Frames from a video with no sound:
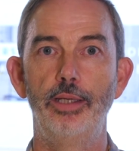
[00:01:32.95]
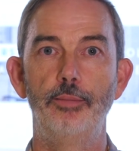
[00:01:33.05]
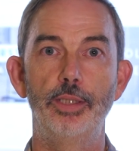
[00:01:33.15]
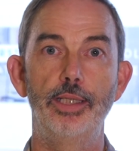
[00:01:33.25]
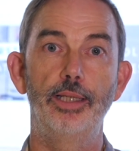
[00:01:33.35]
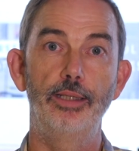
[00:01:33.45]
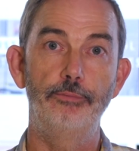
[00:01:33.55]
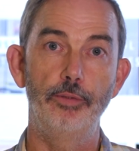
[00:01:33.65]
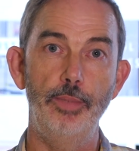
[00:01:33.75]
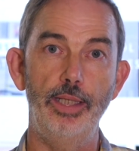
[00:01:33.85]
particularly
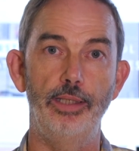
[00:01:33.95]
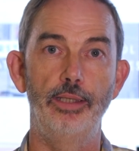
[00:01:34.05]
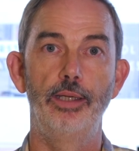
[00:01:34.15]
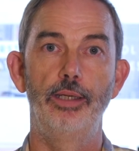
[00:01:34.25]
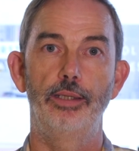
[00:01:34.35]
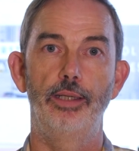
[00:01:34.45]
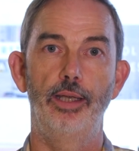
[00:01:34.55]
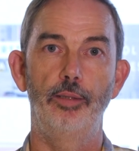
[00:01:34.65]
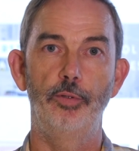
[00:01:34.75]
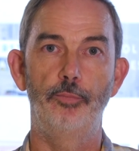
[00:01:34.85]
for me, the
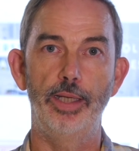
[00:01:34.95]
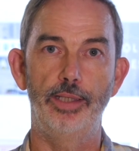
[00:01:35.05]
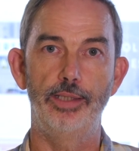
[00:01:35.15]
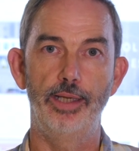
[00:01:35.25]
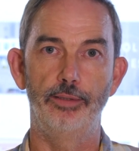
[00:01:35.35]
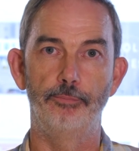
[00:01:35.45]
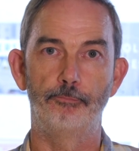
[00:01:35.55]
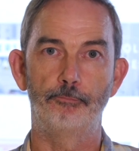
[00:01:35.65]
help of Becky Denham.